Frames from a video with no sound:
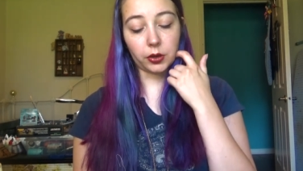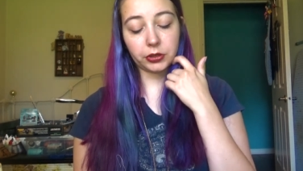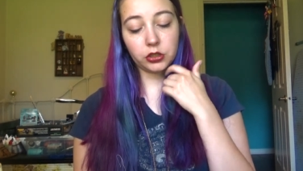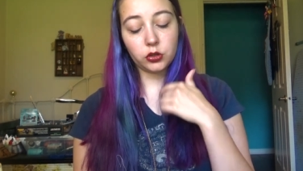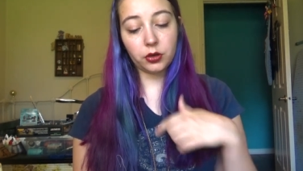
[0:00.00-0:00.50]
I'm
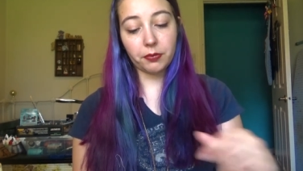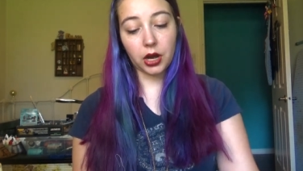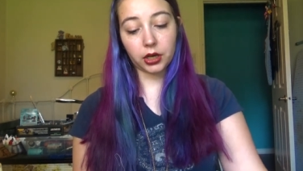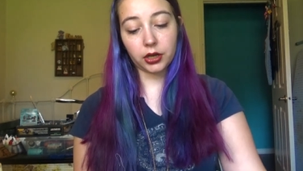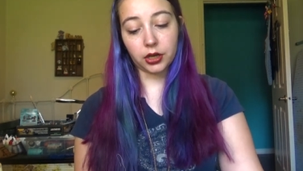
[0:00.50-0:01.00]
gonna do a
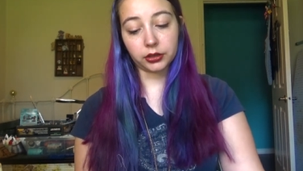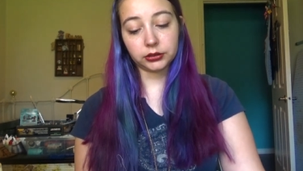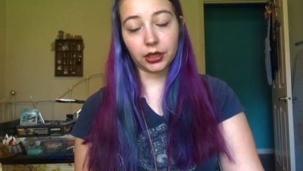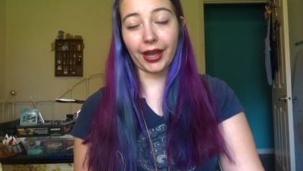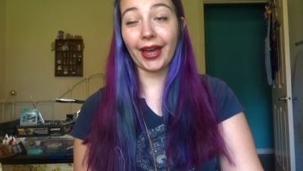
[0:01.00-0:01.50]
mock, a,
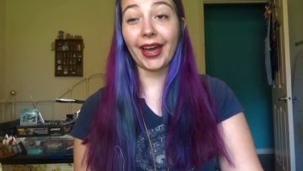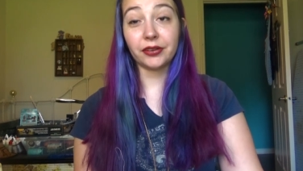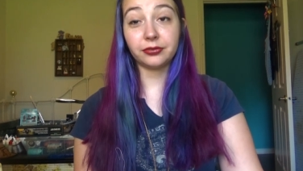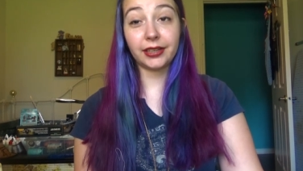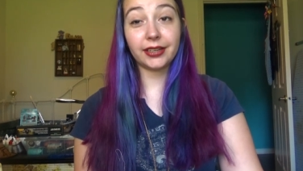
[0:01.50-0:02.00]
a
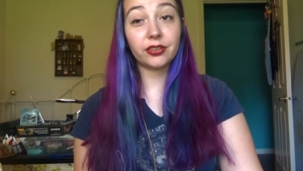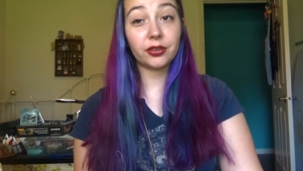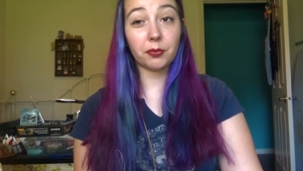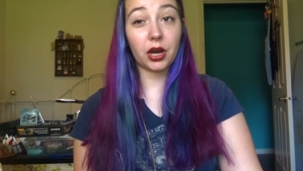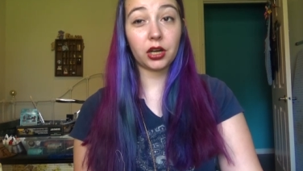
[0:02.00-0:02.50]
half
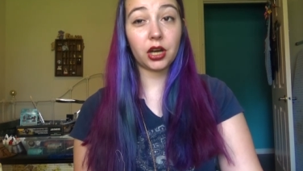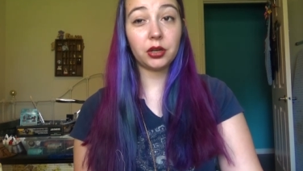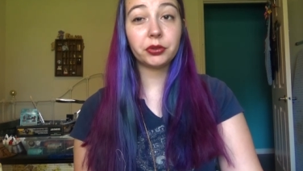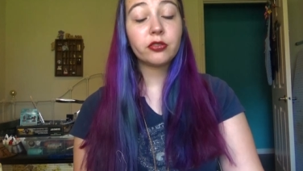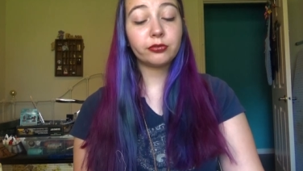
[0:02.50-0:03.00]
length mock
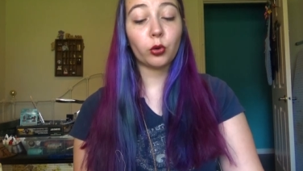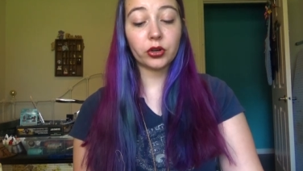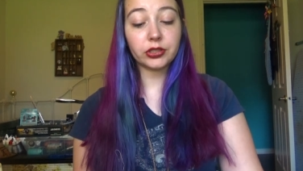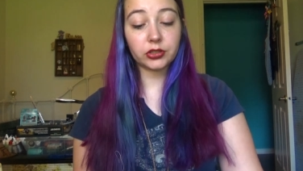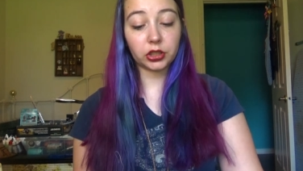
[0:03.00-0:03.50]
up
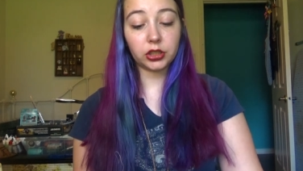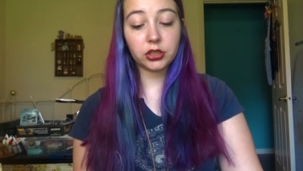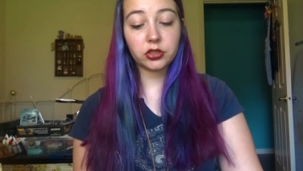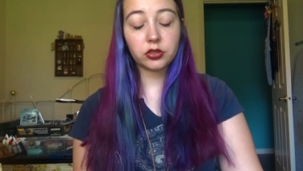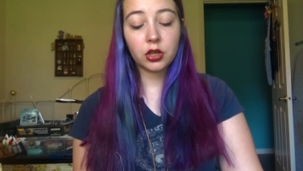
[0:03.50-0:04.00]
for the
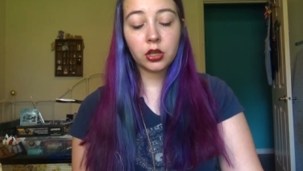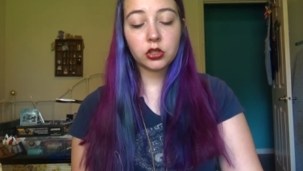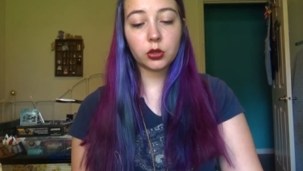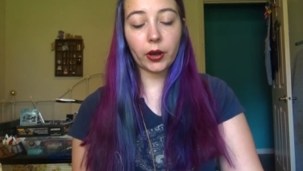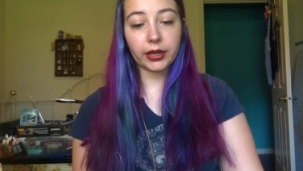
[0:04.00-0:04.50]
skirts
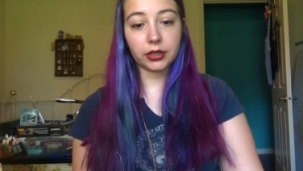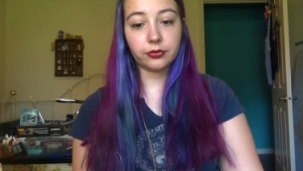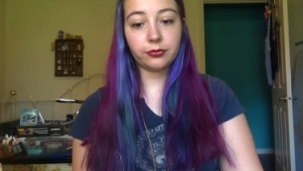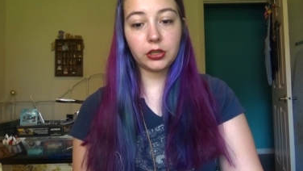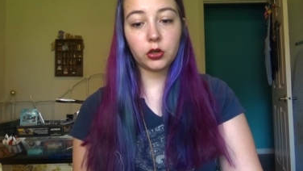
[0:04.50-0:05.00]
so I can
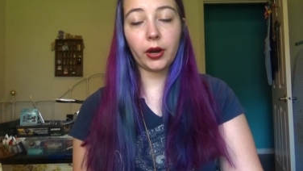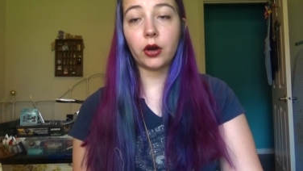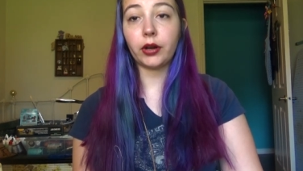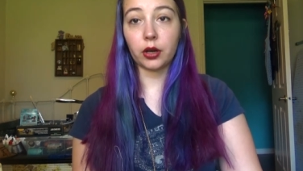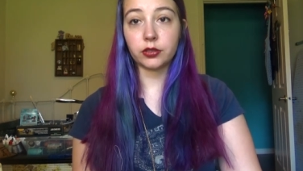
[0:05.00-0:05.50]
figure
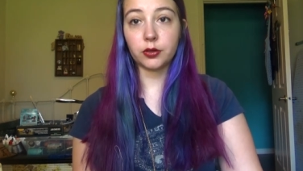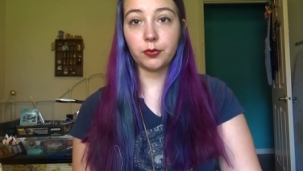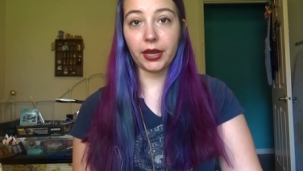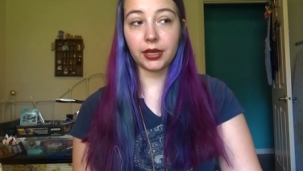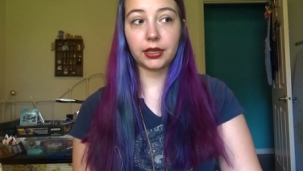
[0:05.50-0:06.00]
out how to
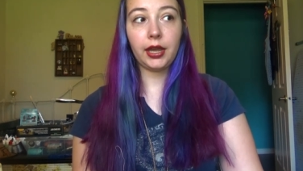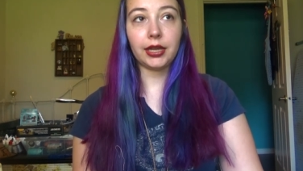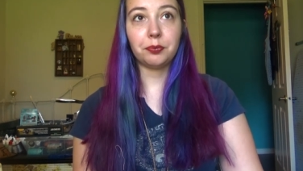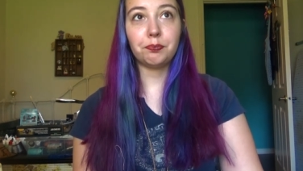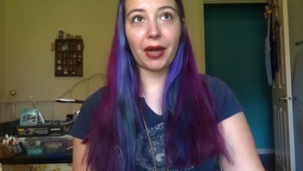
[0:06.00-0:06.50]
make
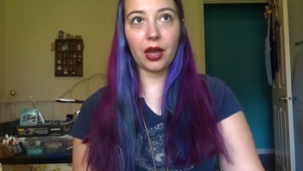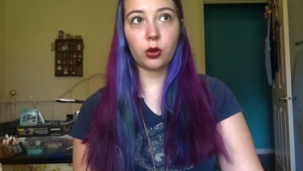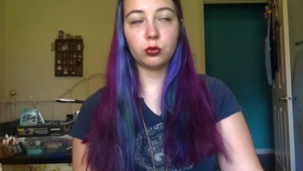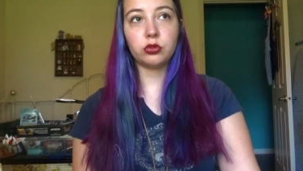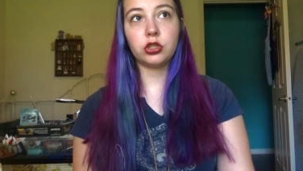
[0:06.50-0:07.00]
a
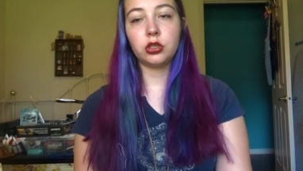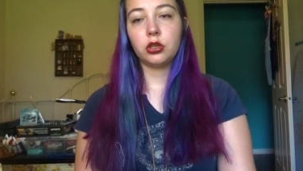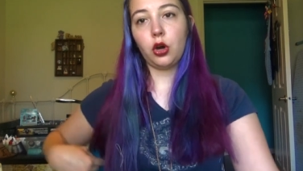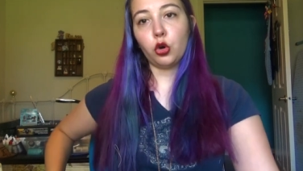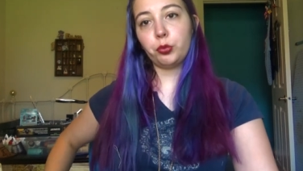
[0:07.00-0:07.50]
bound
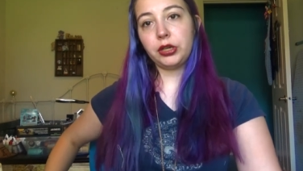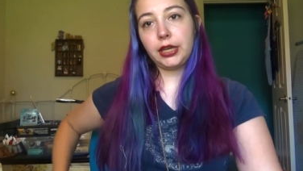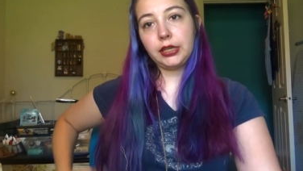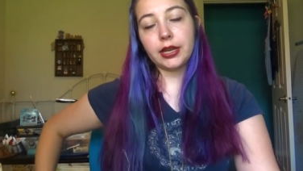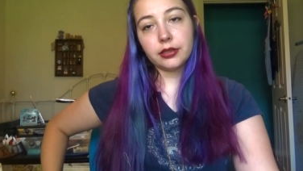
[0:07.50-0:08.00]

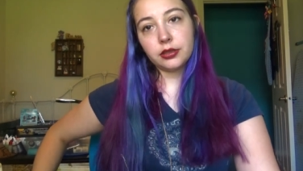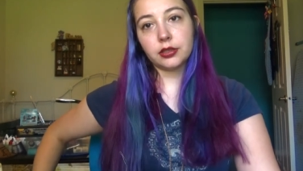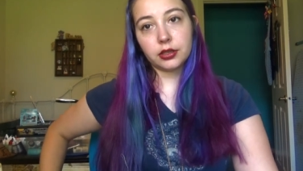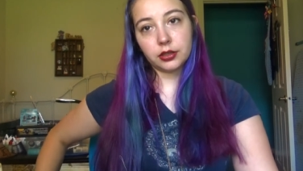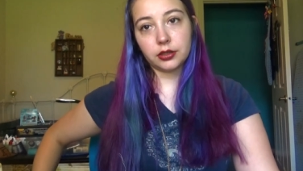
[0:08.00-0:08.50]
opening in
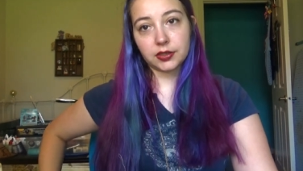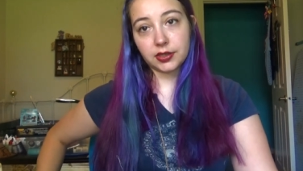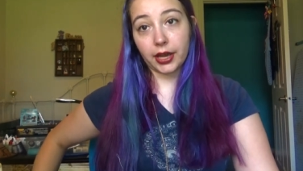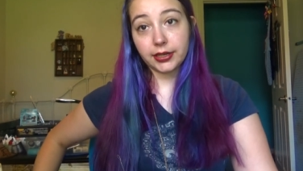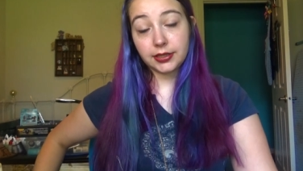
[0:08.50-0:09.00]
the, the
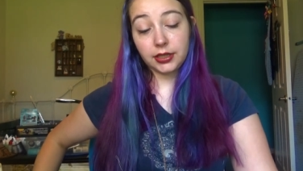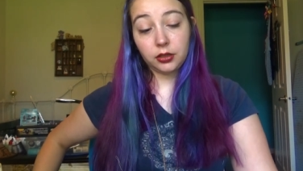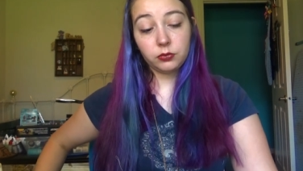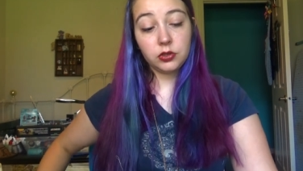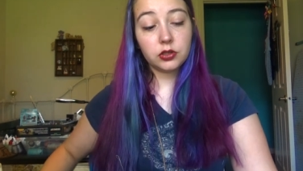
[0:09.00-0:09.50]
side
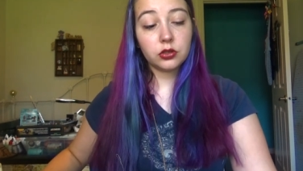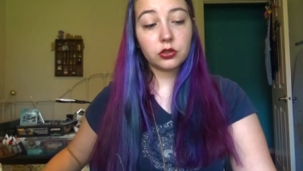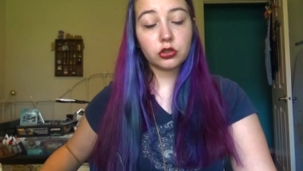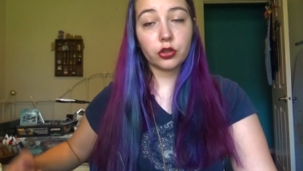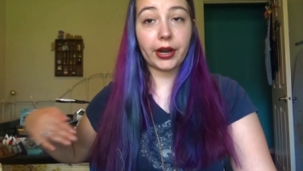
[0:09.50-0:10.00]
seams
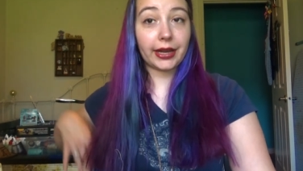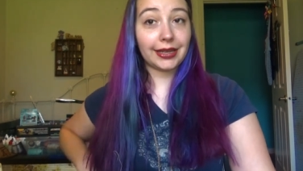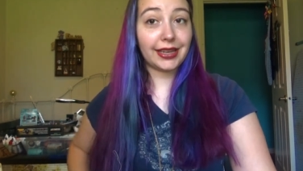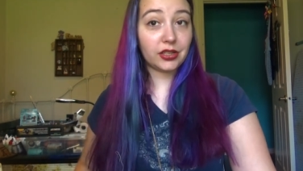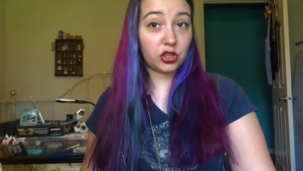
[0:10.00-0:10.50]
so that I
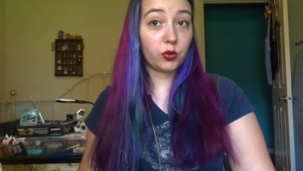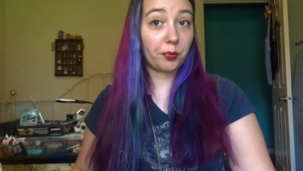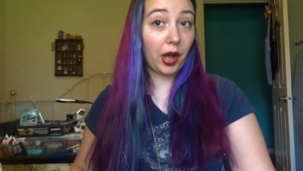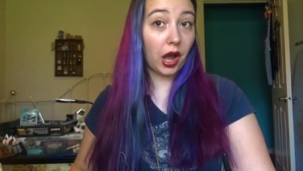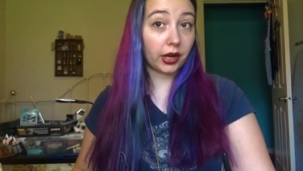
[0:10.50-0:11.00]
can get to a
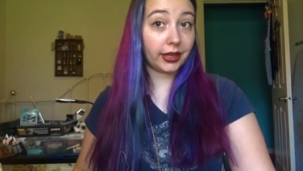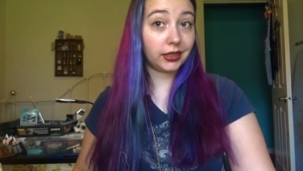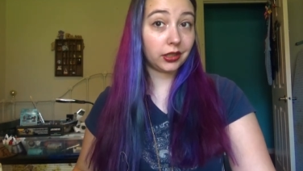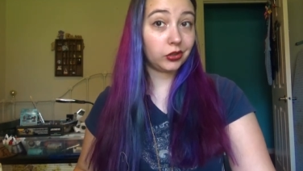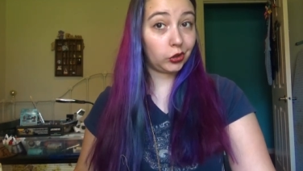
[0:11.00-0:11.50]

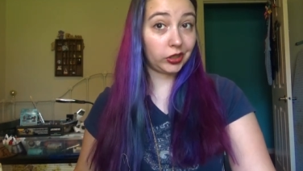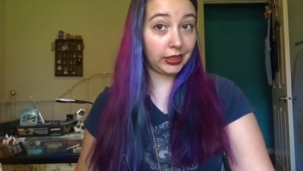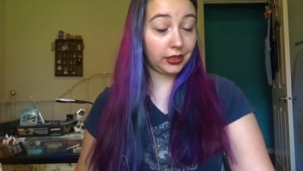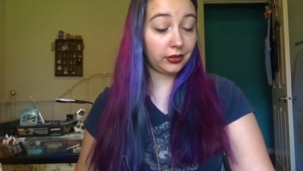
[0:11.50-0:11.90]
pocket underneath.